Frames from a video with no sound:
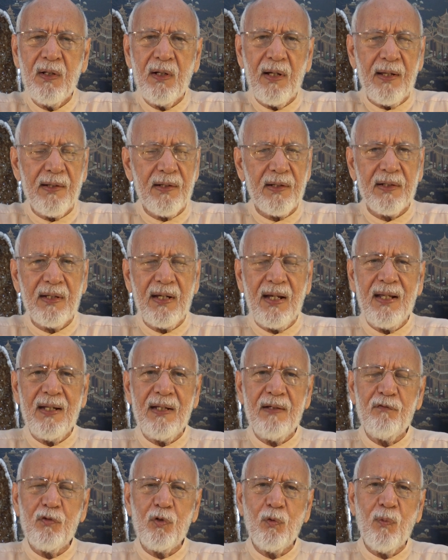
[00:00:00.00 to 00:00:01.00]
And
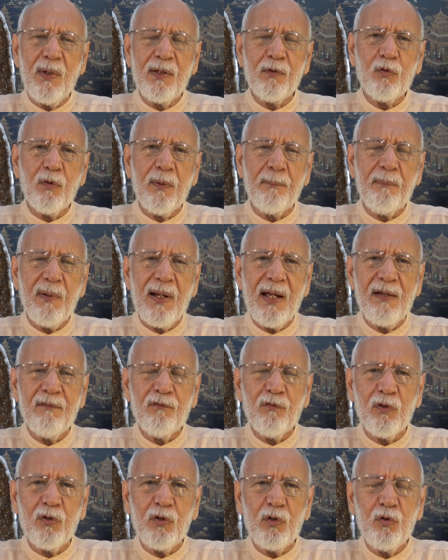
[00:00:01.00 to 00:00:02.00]
again, if you want to apply
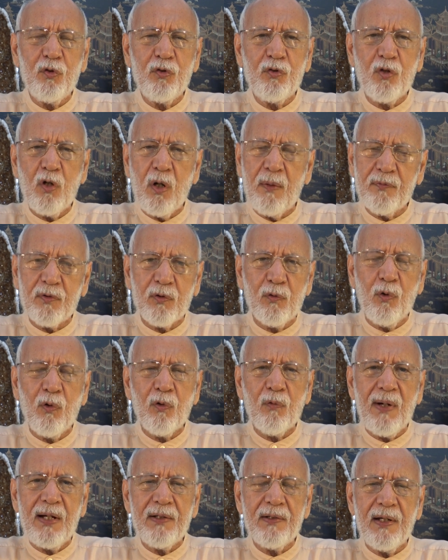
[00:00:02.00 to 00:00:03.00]
for new jobs,
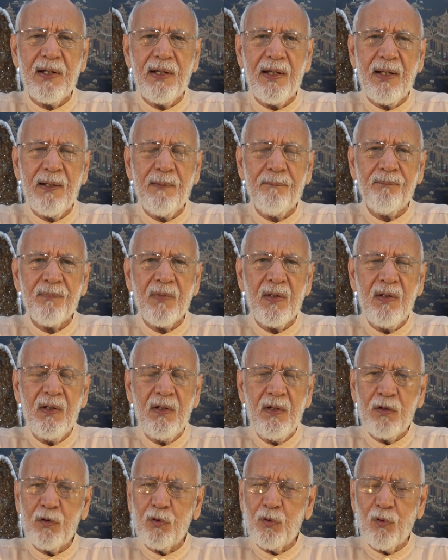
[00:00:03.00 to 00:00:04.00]
go right ahead.
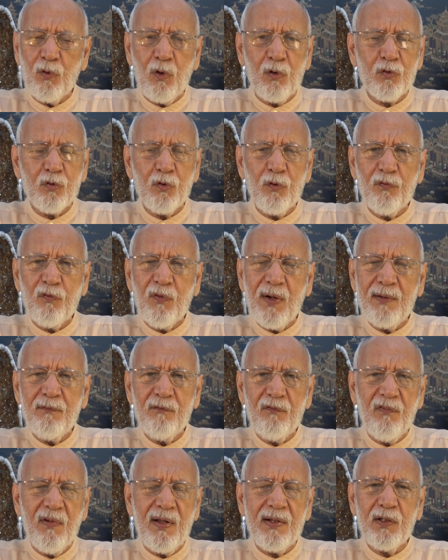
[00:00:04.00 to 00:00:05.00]
You'll also
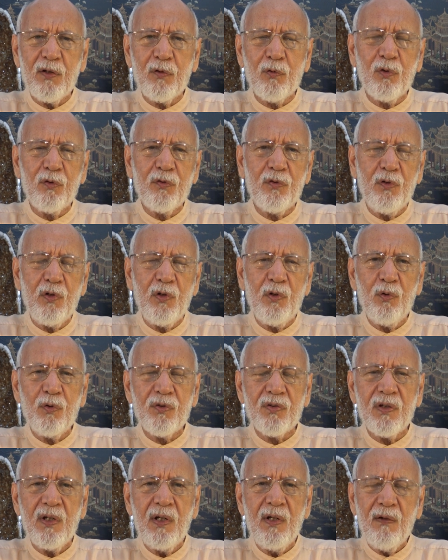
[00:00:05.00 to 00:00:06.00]
find very good
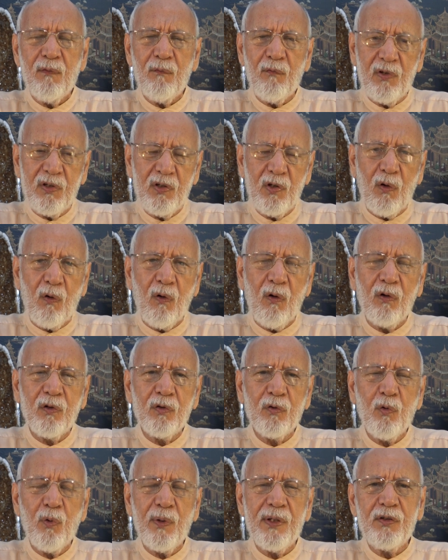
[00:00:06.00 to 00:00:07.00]
news in your
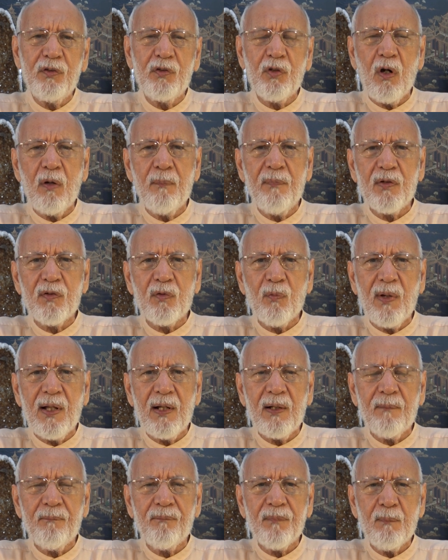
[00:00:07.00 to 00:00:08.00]
ongoing job as
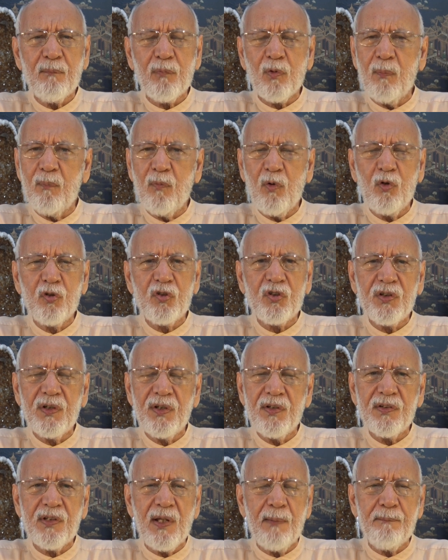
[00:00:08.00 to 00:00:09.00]
well.
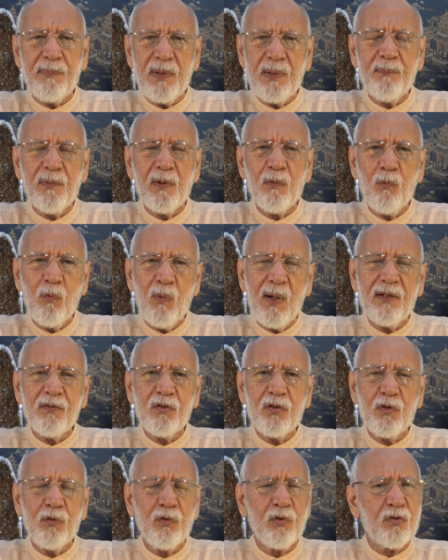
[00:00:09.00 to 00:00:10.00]
Promotions, and people
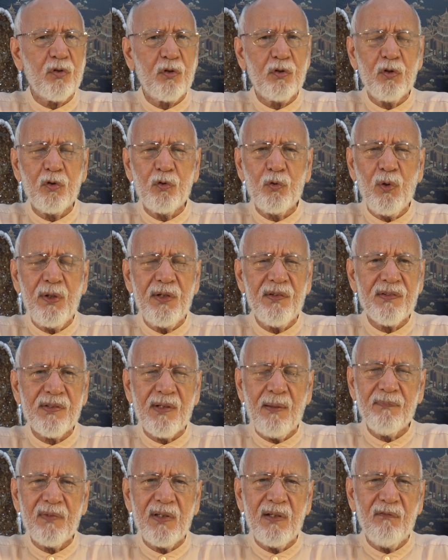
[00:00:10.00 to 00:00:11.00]
want you. So you're doing
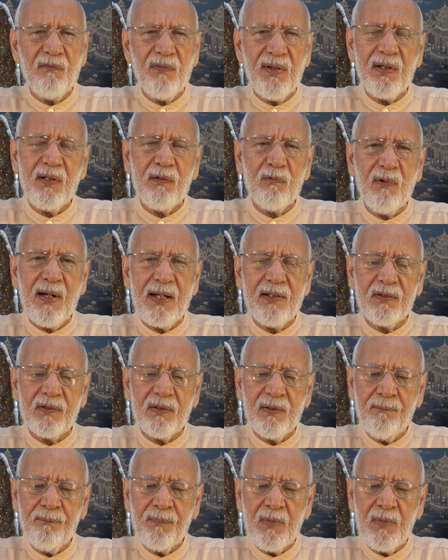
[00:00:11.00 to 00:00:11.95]
something very right.